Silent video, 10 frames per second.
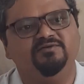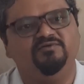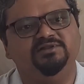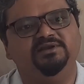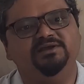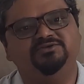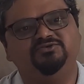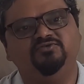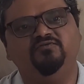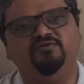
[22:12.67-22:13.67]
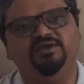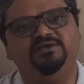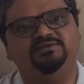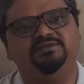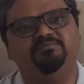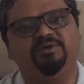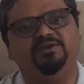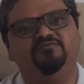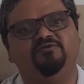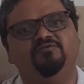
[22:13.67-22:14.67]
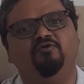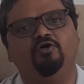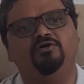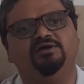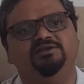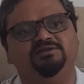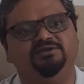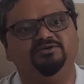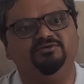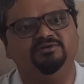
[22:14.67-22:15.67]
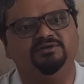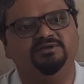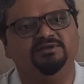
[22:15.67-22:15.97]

For the next 2 weeks the painful walk continued,